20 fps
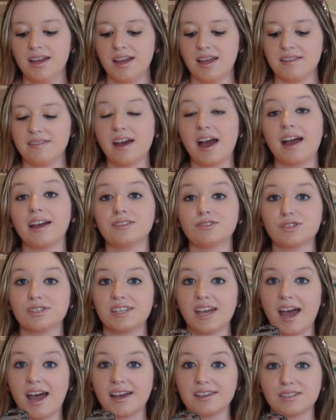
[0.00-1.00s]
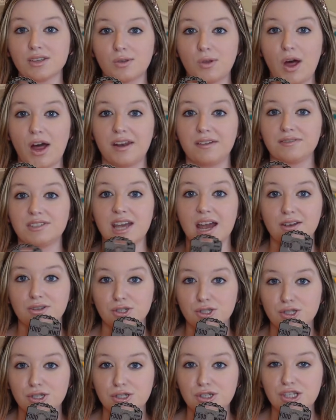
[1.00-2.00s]
in that it just has a lot of
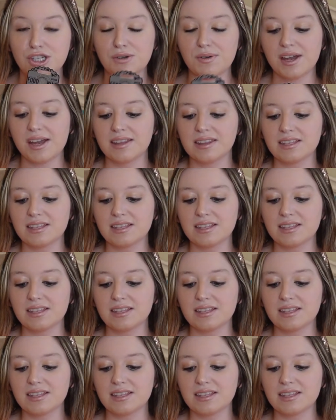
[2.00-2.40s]
texture to it.